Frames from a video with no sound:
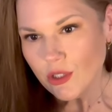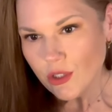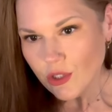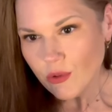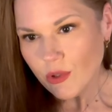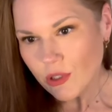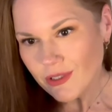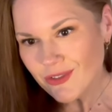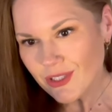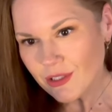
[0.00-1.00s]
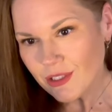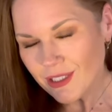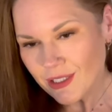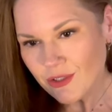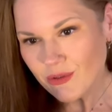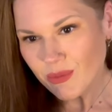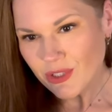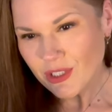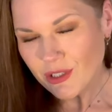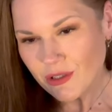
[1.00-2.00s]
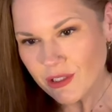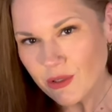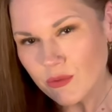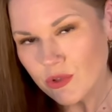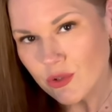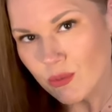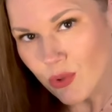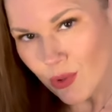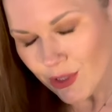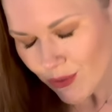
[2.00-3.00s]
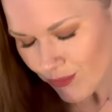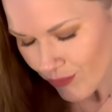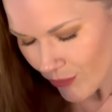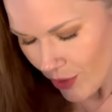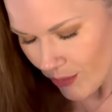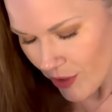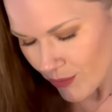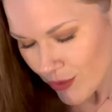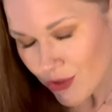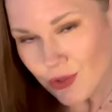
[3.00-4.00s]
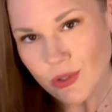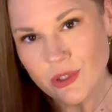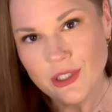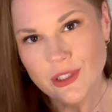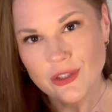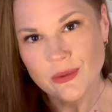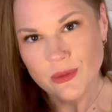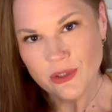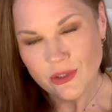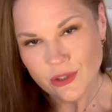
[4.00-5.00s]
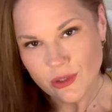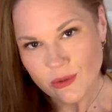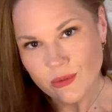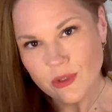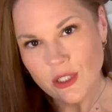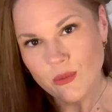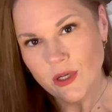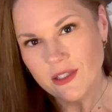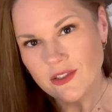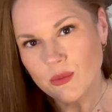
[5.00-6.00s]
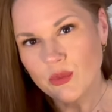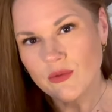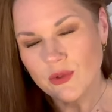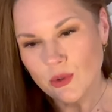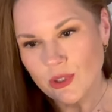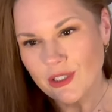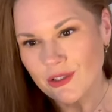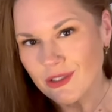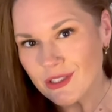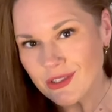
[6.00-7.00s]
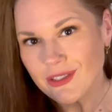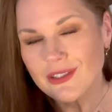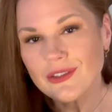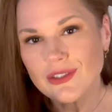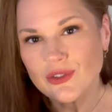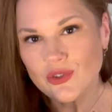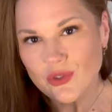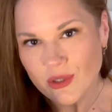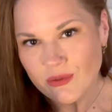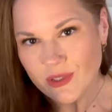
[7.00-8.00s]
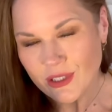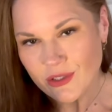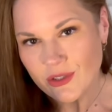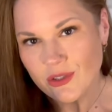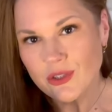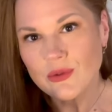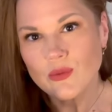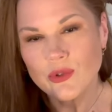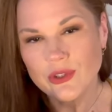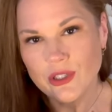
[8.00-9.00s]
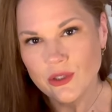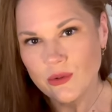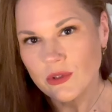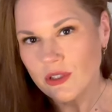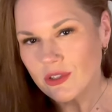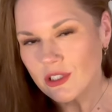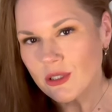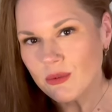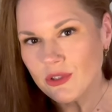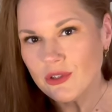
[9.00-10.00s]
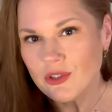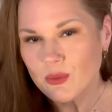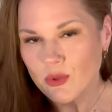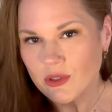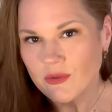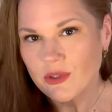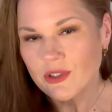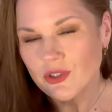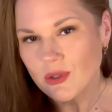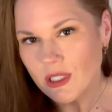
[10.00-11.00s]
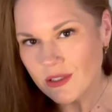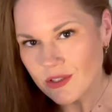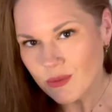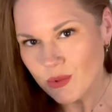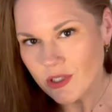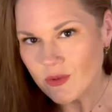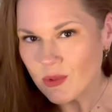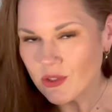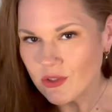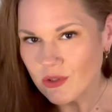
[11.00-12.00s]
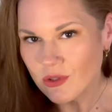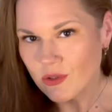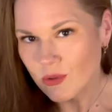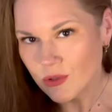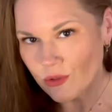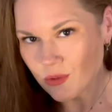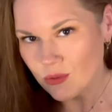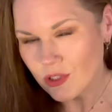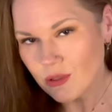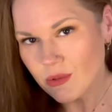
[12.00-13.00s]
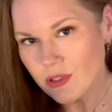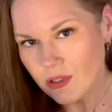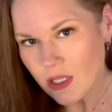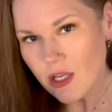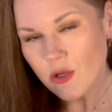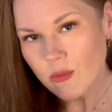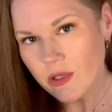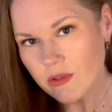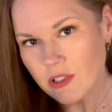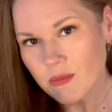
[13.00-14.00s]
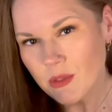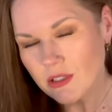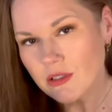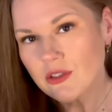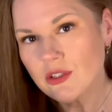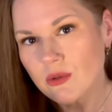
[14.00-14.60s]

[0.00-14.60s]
You are energetically getting to a particularly overdue point, about what a strong connection meant to you and why does it provoke and elicit such strong feelings in you, one that you largely up until this point felt that you had to suppress because you couldn't quote-unquote deal with it, rather commit to you